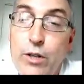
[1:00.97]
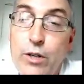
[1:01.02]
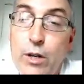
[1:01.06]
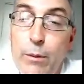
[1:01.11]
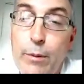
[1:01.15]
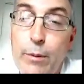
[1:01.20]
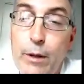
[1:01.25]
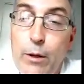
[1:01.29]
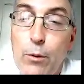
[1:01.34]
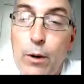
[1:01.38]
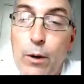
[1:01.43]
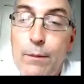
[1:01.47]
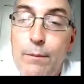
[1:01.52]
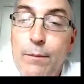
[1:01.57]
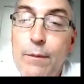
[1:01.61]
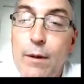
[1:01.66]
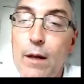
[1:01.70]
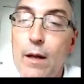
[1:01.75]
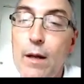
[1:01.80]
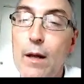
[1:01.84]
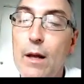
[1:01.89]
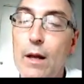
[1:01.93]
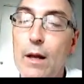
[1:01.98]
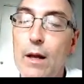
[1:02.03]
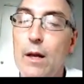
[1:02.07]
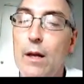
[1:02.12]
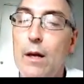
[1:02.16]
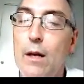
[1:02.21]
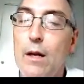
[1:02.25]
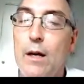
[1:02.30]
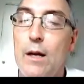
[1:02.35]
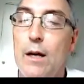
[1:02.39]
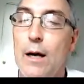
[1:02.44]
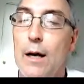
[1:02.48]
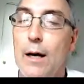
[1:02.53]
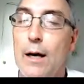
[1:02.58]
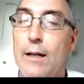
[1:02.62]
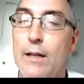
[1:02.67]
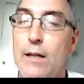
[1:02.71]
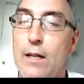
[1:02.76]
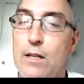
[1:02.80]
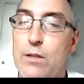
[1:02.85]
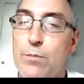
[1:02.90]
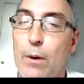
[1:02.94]
and a big one, to
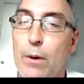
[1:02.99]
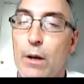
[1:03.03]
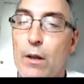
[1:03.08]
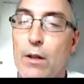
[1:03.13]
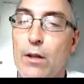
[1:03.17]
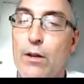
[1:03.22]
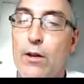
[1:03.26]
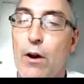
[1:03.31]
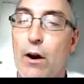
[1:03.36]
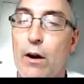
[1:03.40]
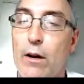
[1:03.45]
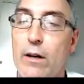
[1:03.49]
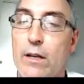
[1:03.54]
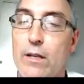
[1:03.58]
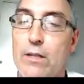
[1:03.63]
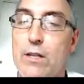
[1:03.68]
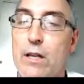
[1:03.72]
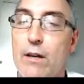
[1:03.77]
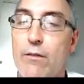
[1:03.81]
dispel the darkness, give